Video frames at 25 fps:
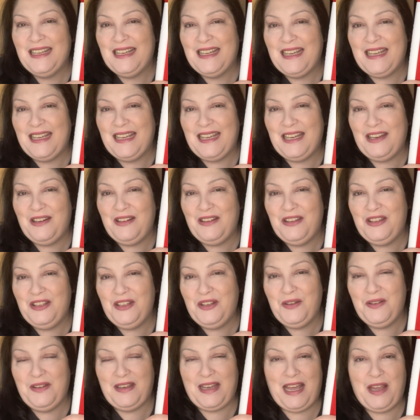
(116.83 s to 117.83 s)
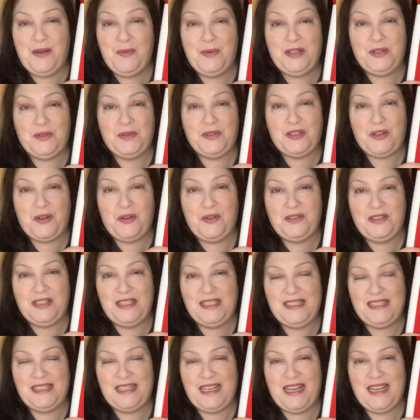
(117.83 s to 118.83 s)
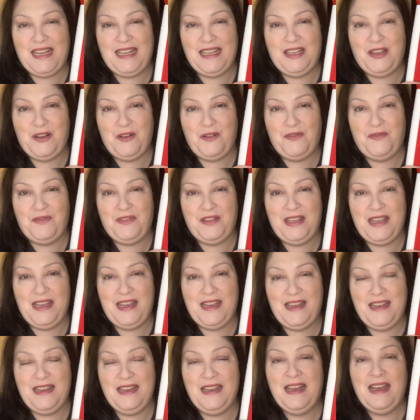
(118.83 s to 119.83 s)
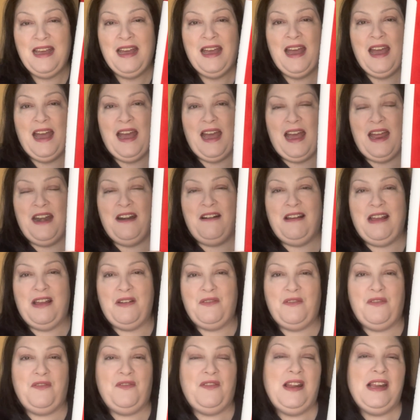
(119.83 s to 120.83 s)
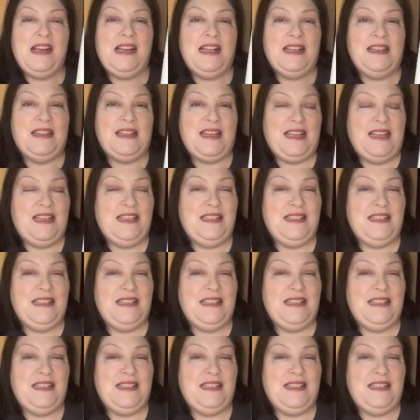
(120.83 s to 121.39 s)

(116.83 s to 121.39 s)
Here in the UK, which was the hottest day of the year, and I have a feeling that in